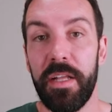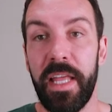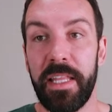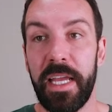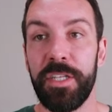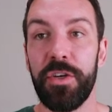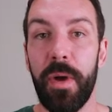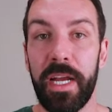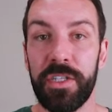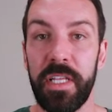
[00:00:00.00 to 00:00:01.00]
that they do
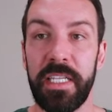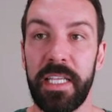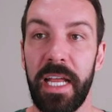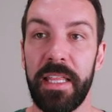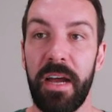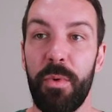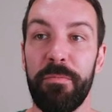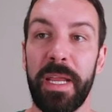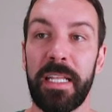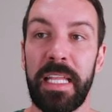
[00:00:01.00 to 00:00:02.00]
actually say that we've
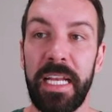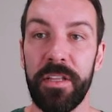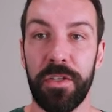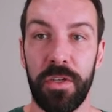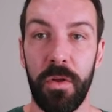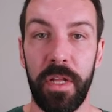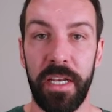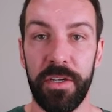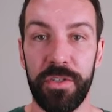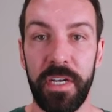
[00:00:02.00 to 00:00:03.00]
been leading the solar
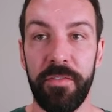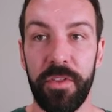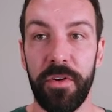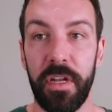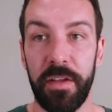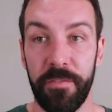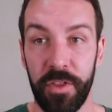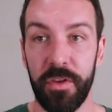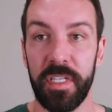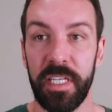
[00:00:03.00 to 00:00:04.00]
industry for
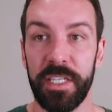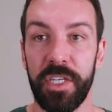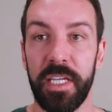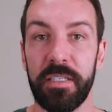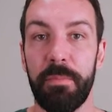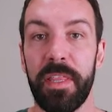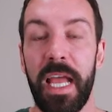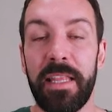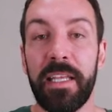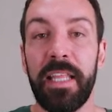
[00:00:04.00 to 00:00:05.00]
36 years,
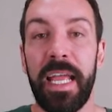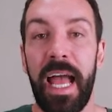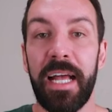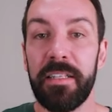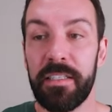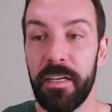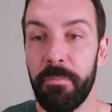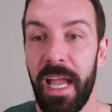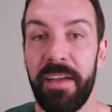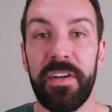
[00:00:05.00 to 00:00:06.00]
and then they add
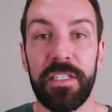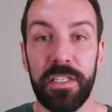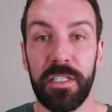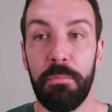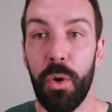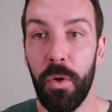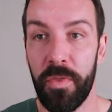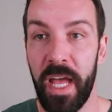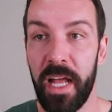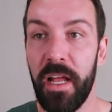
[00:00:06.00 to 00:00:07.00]
some evidence to
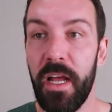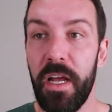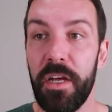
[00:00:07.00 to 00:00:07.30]
support that.